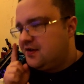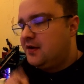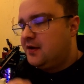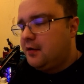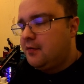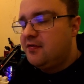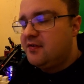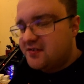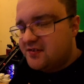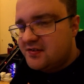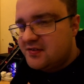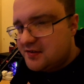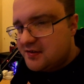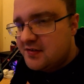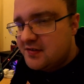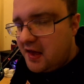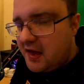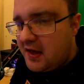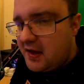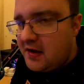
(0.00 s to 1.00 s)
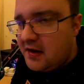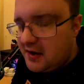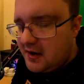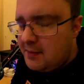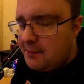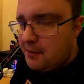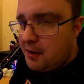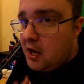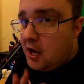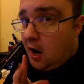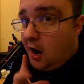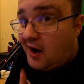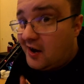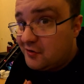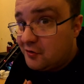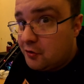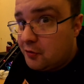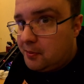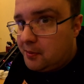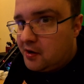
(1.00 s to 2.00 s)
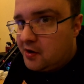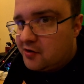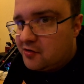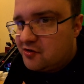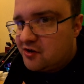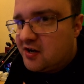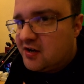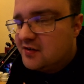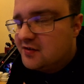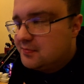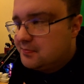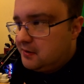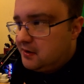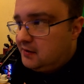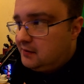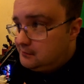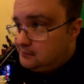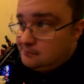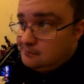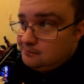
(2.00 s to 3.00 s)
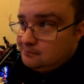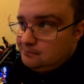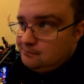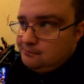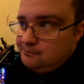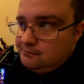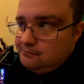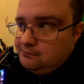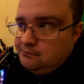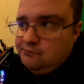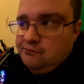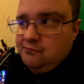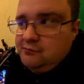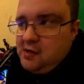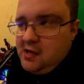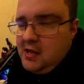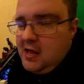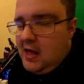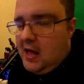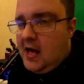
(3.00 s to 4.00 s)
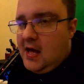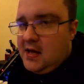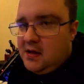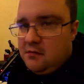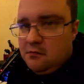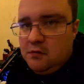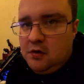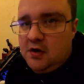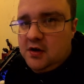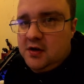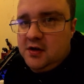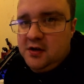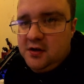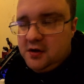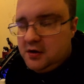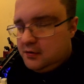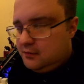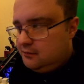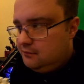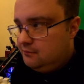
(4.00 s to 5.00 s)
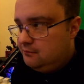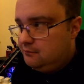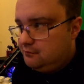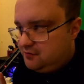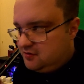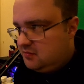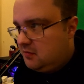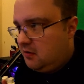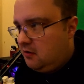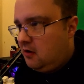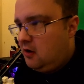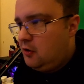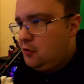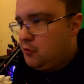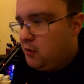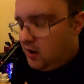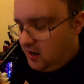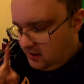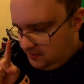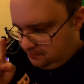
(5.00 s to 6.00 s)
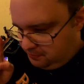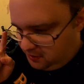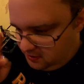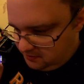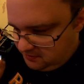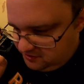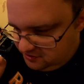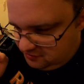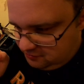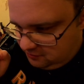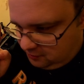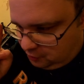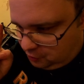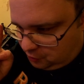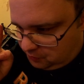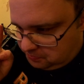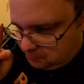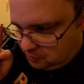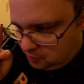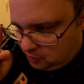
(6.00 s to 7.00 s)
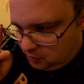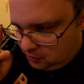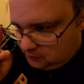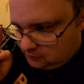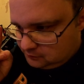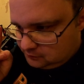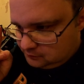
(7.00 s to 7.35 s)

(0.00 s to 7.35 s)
I know this is the second clip. I do apologise, but hey, what can you do? Tomorrow, I promise to record more.